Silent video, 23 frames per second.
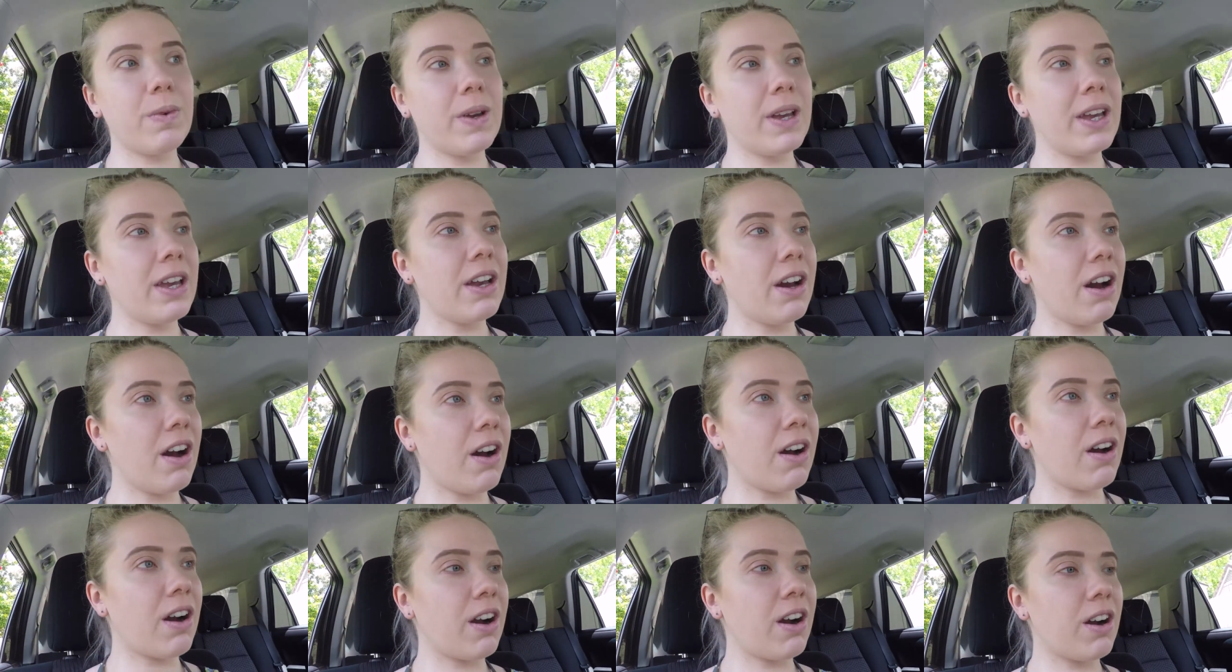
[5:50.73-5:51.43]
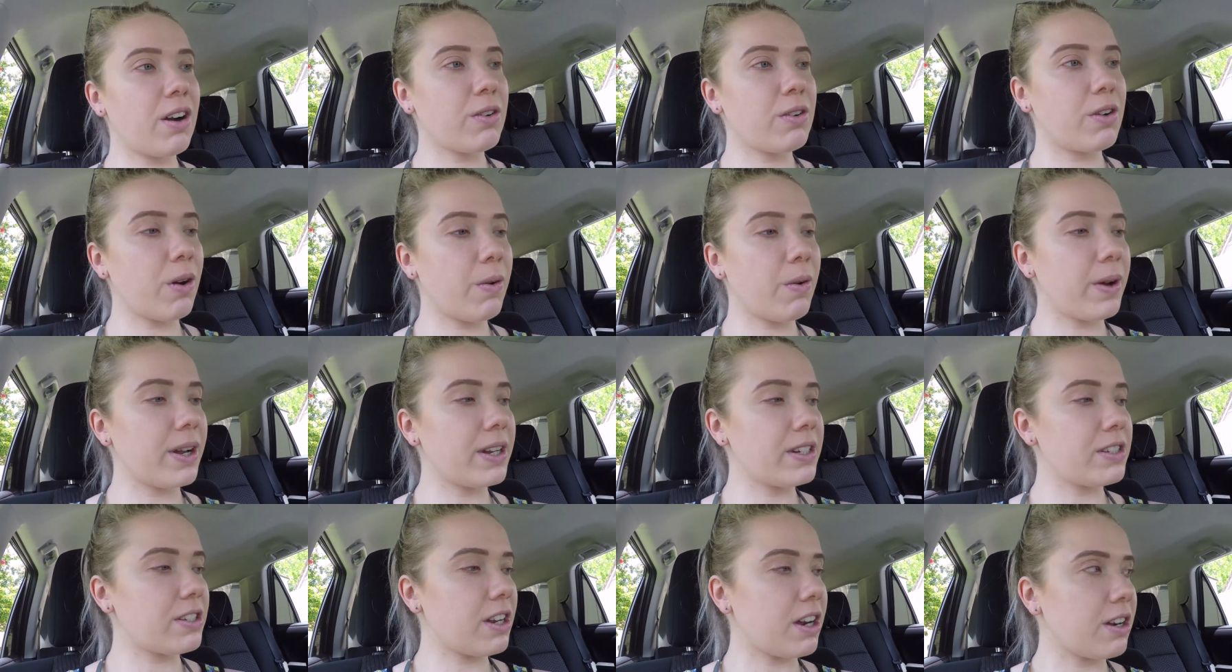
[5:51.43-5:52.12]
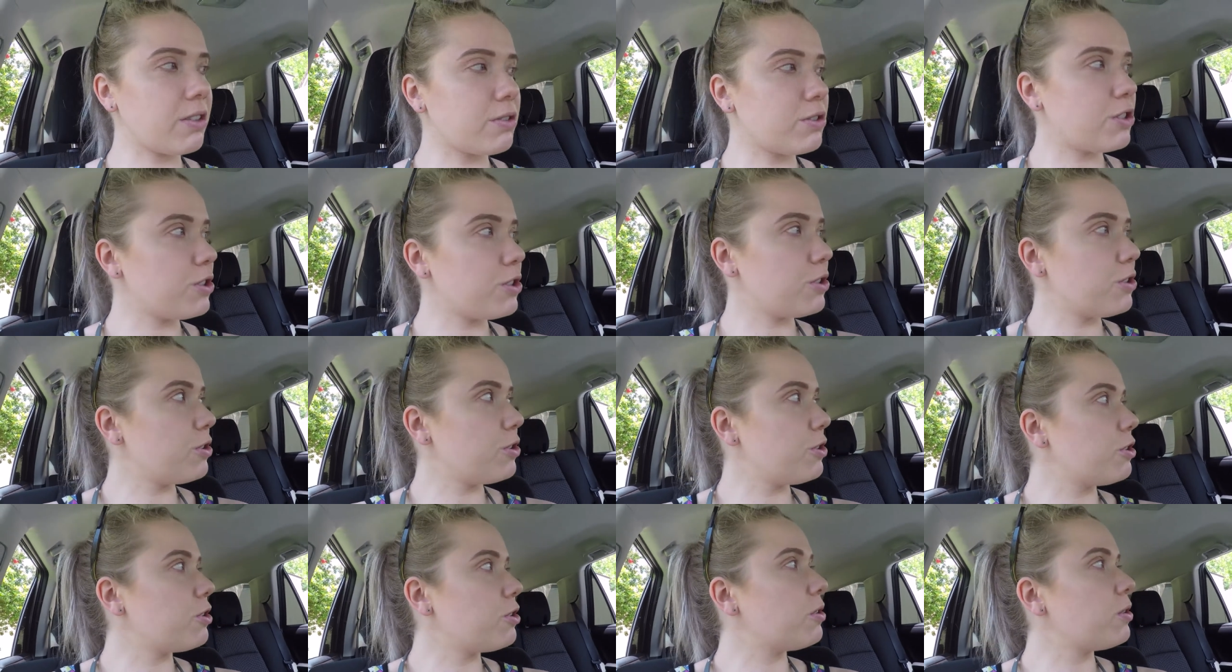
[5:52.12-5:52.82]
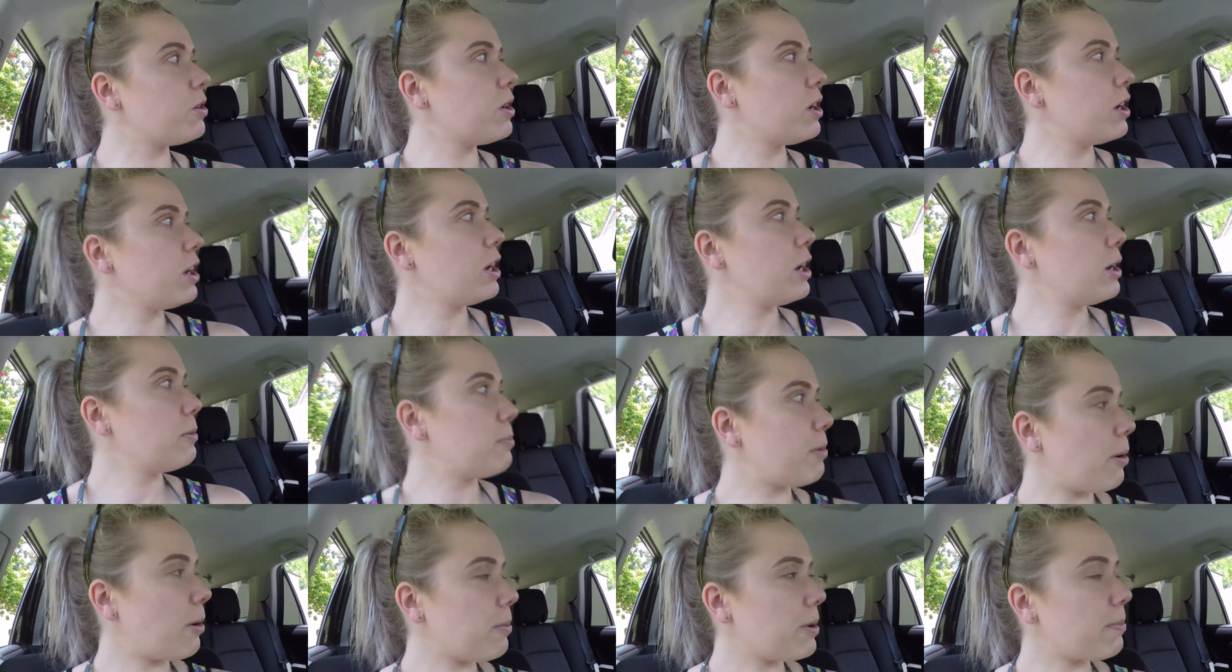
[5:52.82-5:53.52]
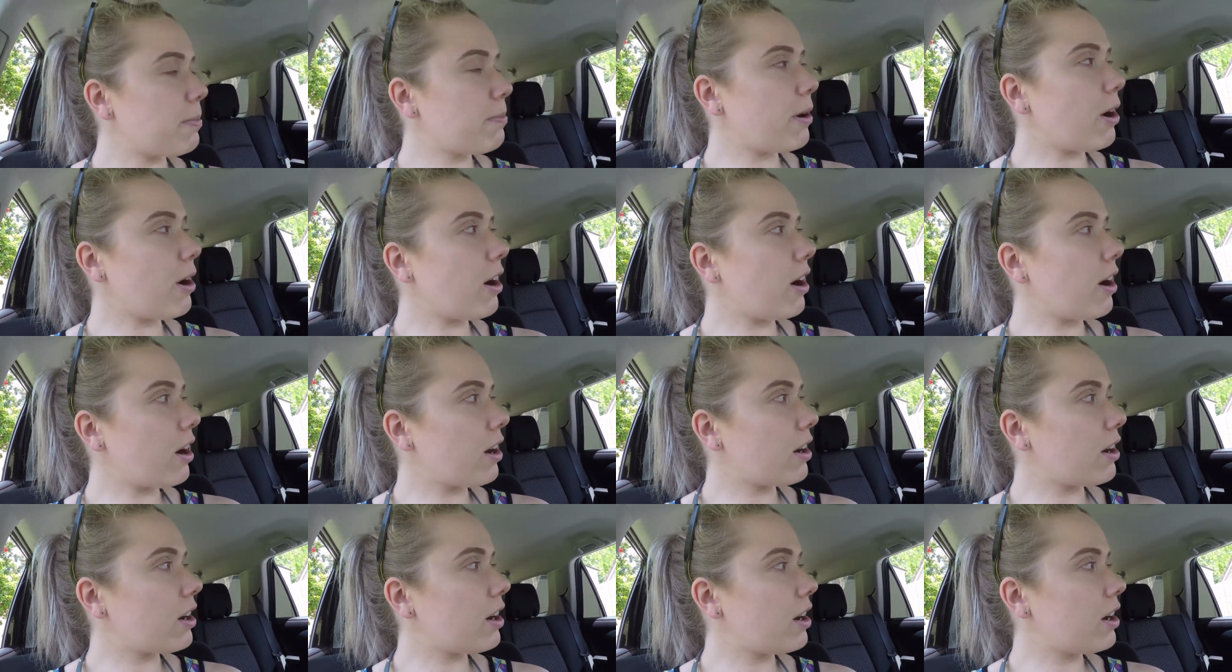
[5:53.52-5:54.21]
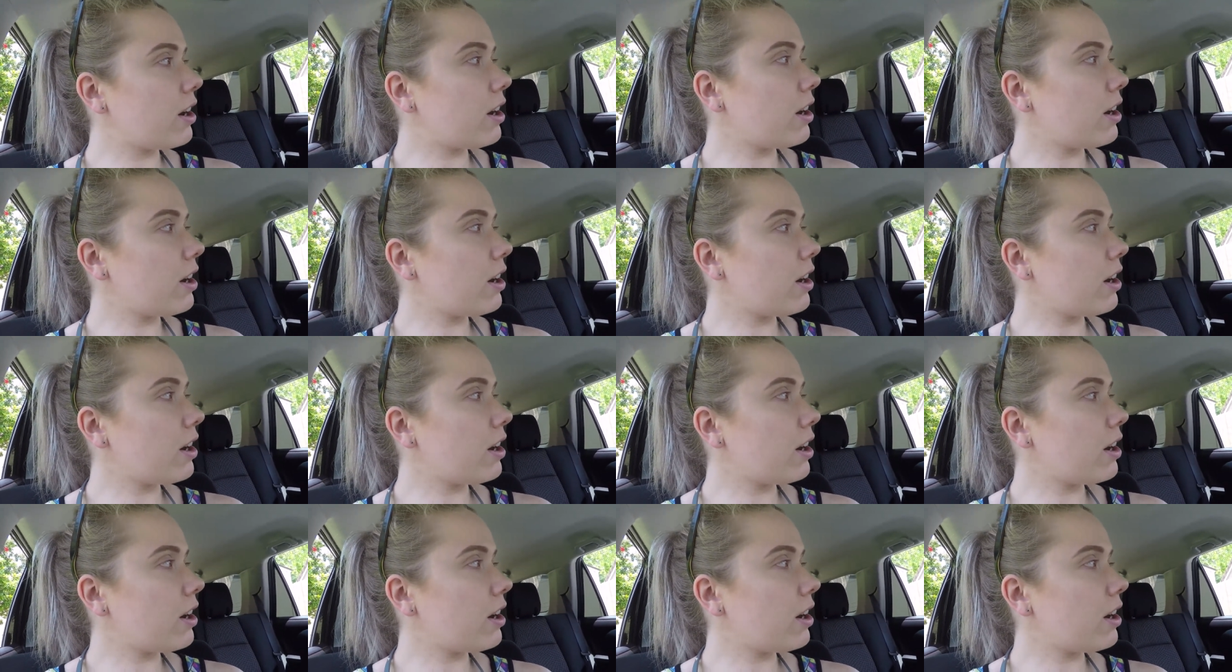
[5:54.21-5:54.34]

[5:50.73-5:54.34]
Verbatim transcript: We are going down to Belmont Park.